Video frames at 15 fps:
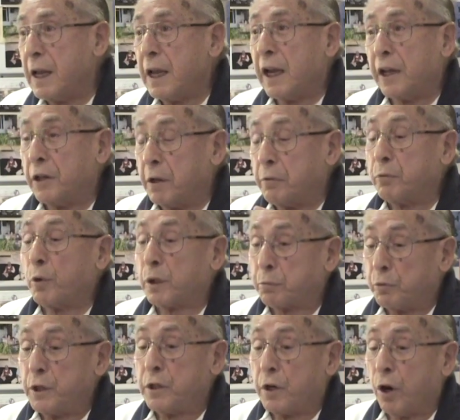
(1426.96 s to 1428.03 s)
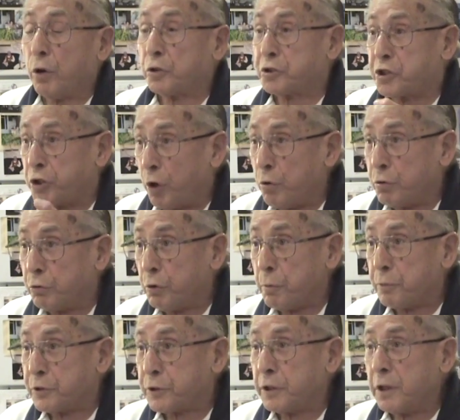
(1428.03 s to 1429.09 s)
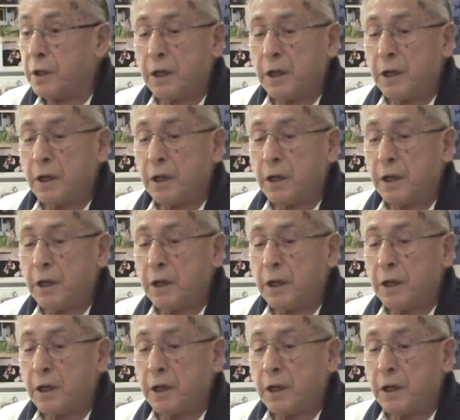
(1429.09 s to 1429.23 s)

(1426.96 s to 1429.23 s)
and what we call show groups.